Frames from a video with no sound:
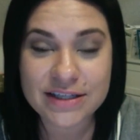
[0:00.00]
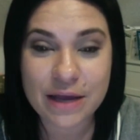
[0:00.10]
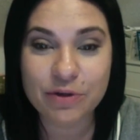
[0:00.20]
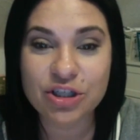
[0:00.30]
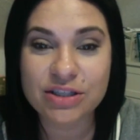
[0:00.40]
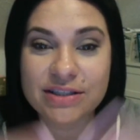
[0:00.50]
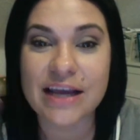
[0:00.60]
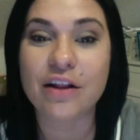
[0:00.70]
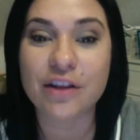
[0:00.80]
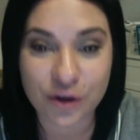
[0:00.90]
They would just
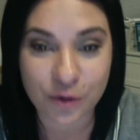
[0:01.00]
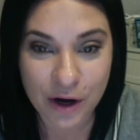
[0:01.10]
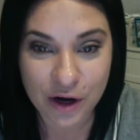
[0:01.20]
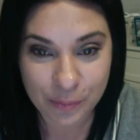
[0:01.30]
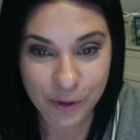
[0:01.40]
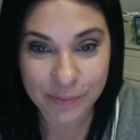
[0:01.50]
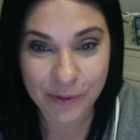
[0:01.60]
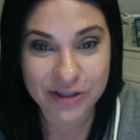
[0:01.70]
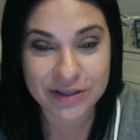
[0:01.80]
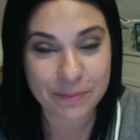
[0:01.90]
tell you where to put
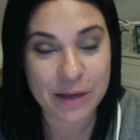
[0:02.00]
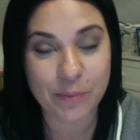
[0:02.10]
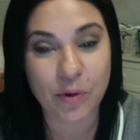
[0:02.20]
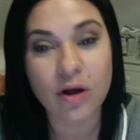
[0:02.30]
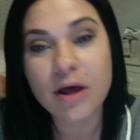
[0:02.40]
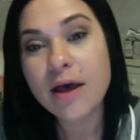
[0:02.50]
people.